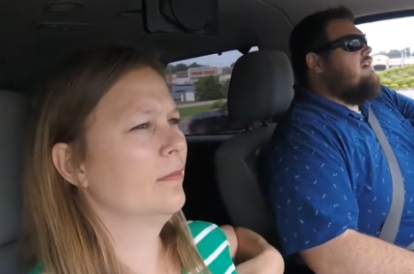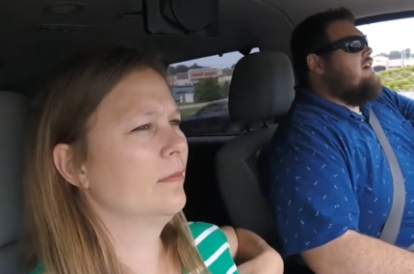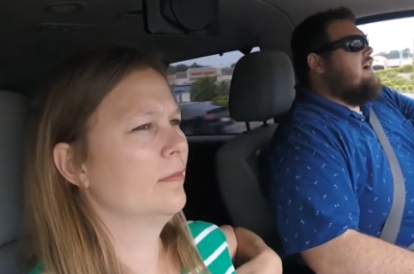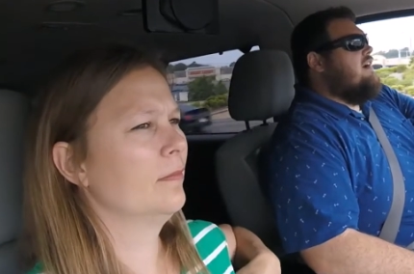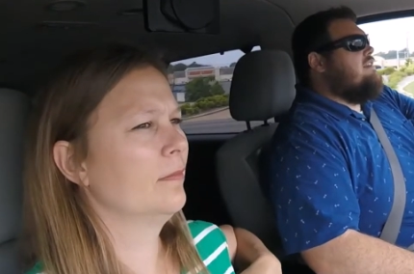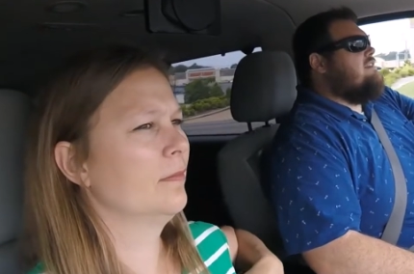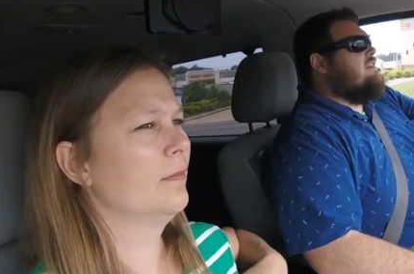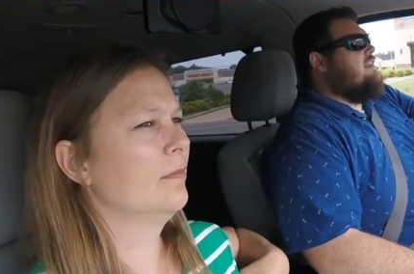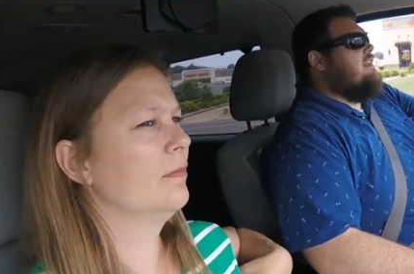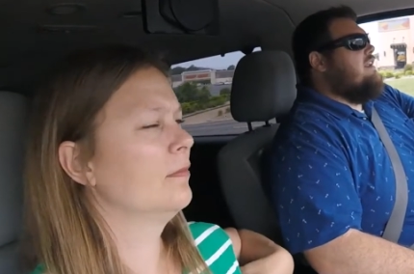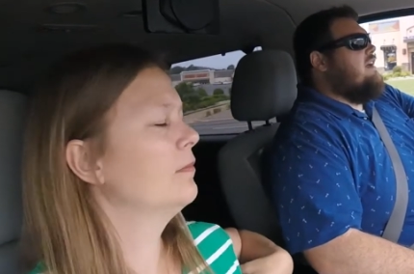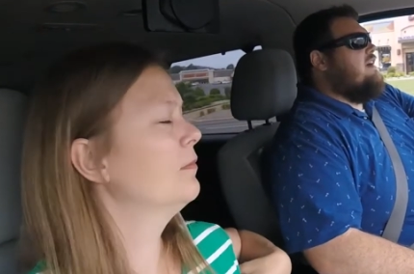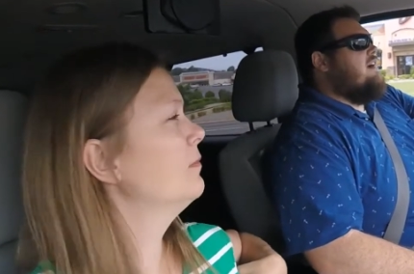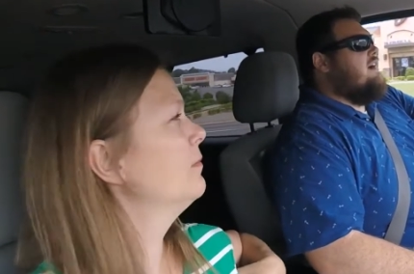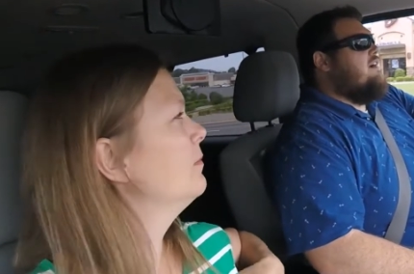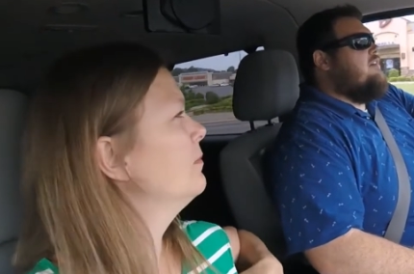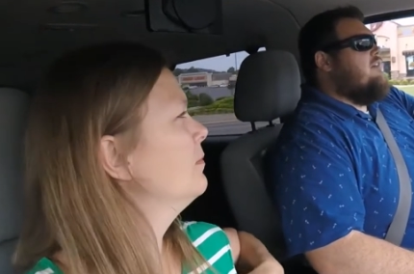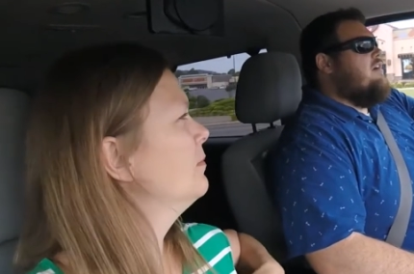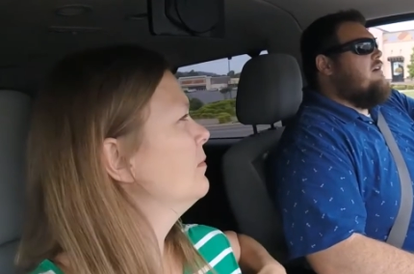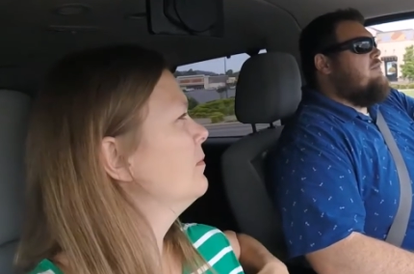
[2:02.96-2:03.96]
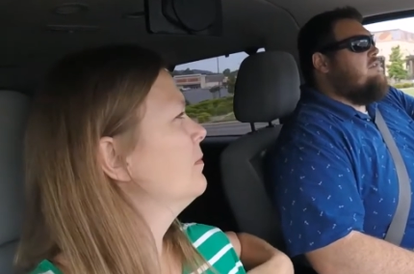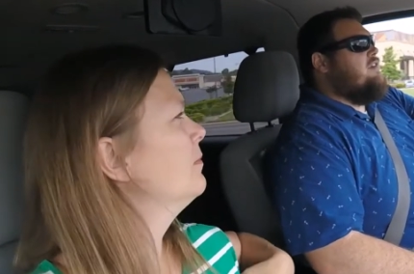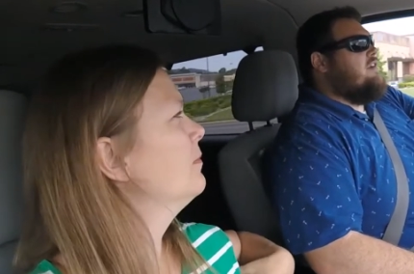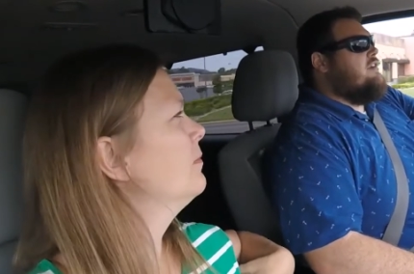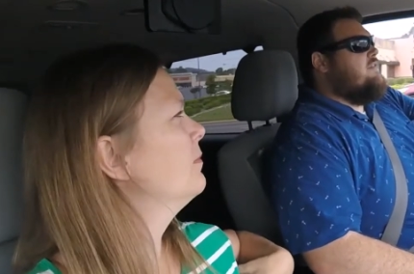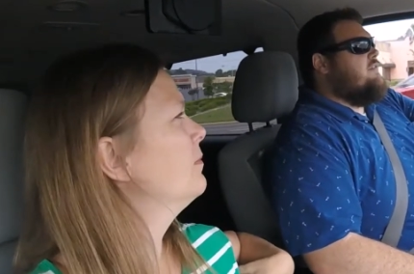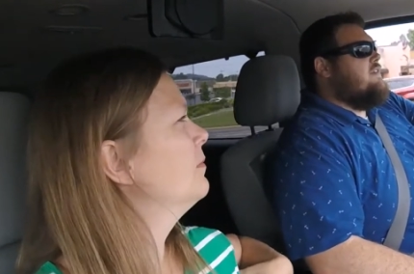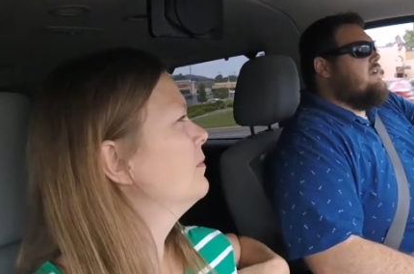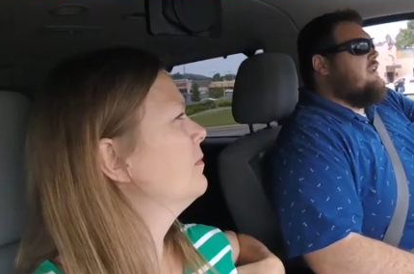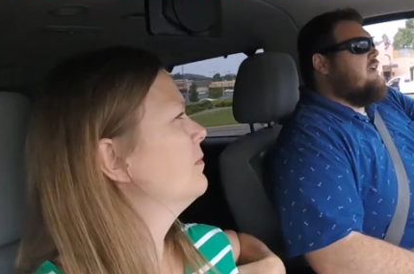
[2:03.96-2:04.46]
Speaker 1: I said, I, am
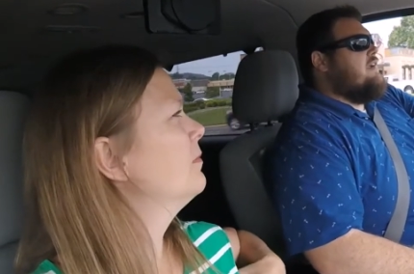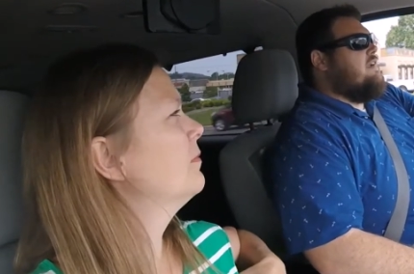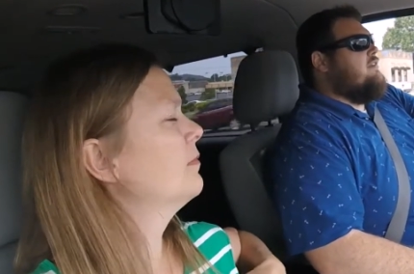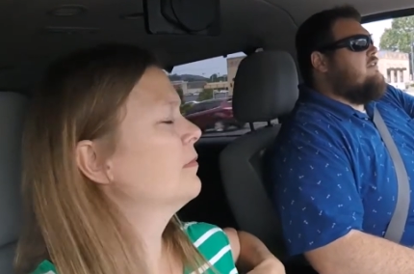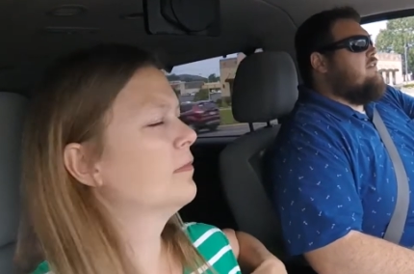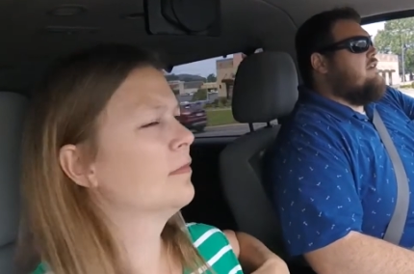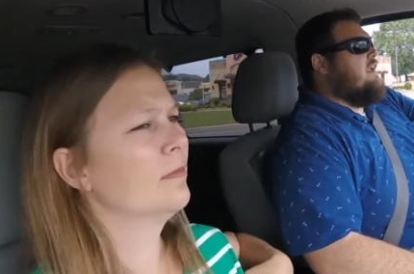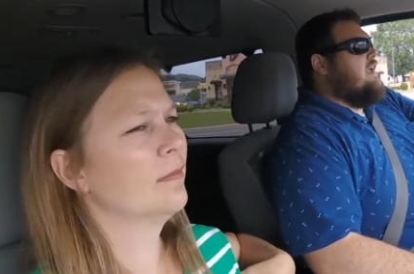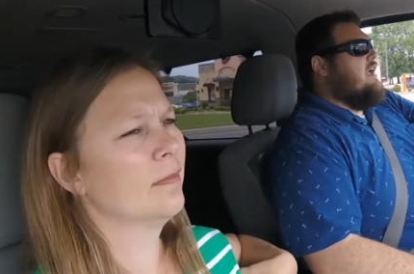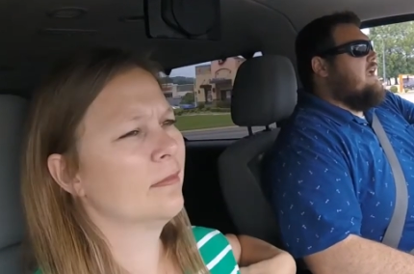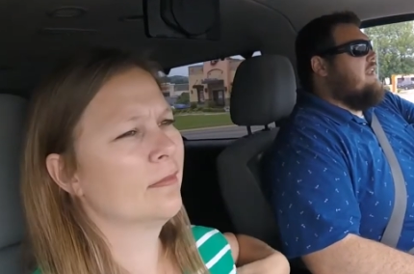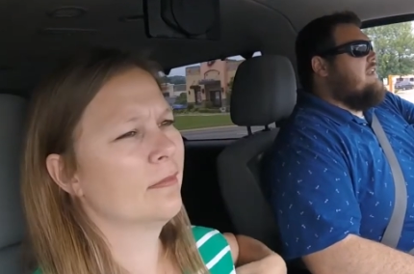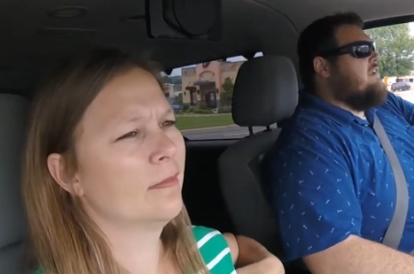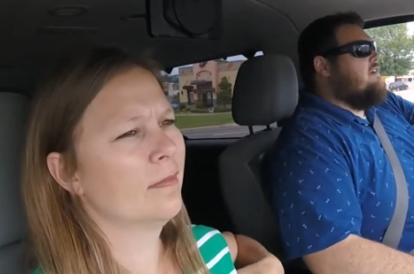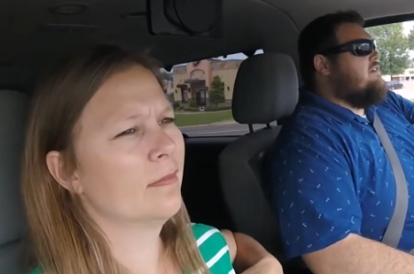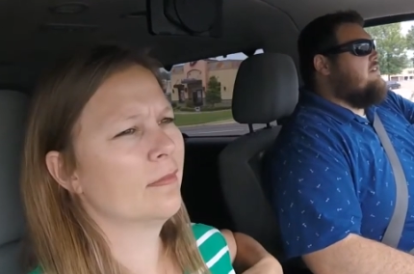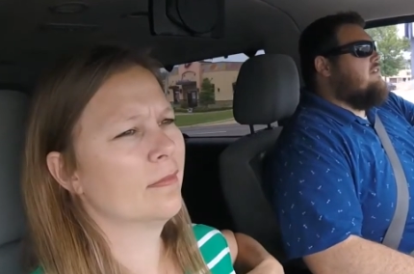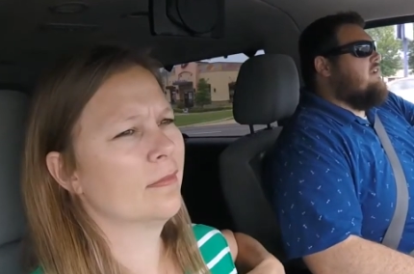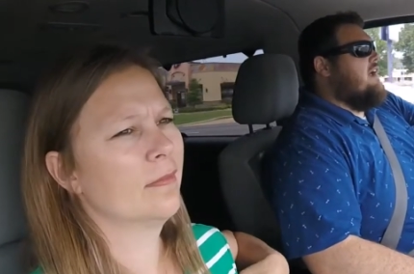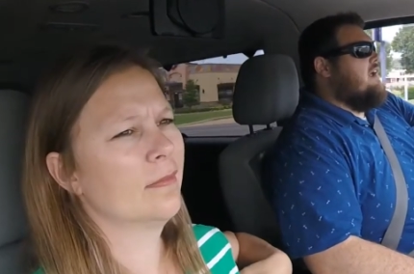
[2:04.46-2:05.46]
looking for like an organic or